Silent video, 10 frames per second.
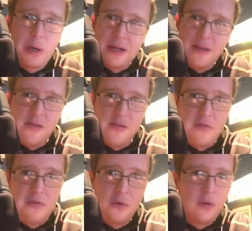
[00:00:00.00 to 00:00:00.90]
His
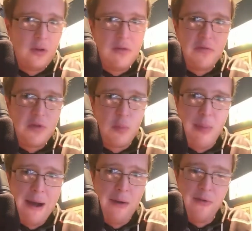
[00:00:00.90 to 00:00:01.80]
body is just full
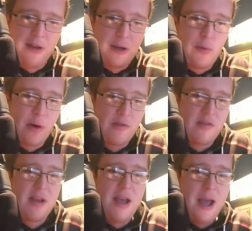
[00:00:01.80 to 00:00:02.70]
of superpowers
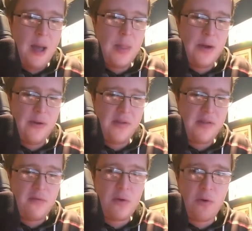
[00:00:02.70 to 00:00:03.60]
and quirks, and
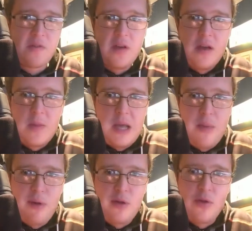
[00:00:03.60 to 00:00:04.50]
there is, of course,
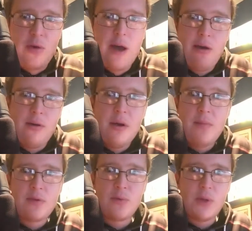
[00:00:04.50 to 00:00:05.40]
the epic
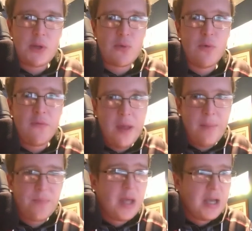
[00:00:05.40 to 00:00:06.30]
showdown between the
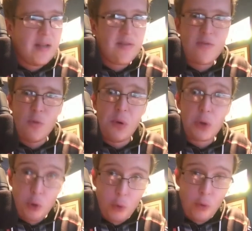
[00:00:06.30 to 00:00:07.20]
two of them. It's
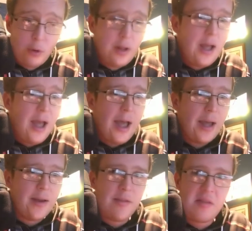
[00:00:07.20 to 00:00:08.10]
super cool,
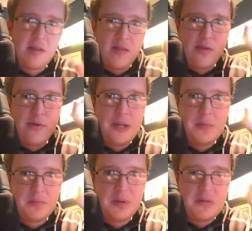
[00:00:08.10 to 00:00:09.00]
and
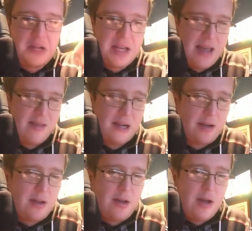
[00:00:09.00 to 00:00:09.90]
season 3, pretty
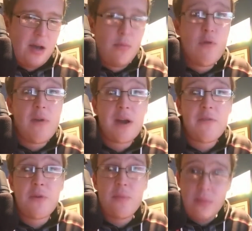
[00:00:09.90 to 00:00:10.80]
fantastic.
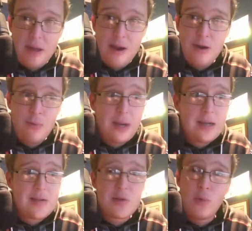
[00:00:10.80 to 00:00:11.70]
Moving on from
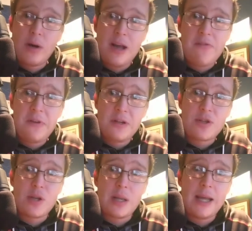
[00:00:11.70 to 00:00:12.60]
there, we get into what
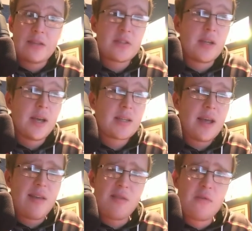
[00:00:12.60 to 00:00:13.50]
I finished
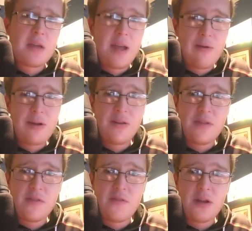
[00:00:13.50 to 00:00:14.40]
last night. As of the
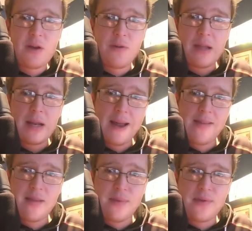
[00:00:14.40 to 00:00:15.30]
airing of this video,
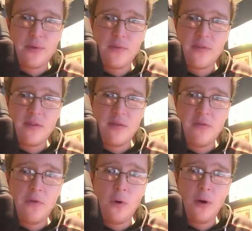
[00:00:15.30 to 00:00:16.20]
the last episode of
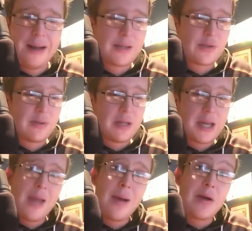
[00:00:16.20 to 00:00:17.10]
Season 4
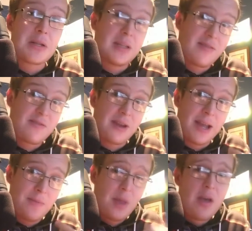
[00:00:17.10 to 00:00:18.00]
actually came out
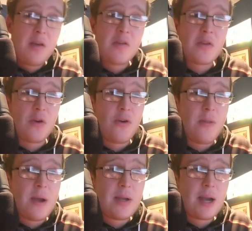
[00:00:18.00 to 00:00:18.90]
yesterday,
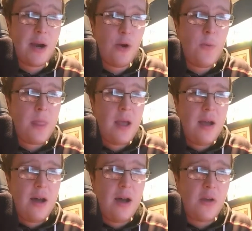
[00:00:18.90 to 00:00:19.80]
so there you
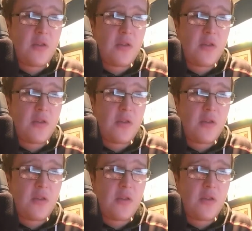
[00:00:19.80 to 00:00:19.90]
go.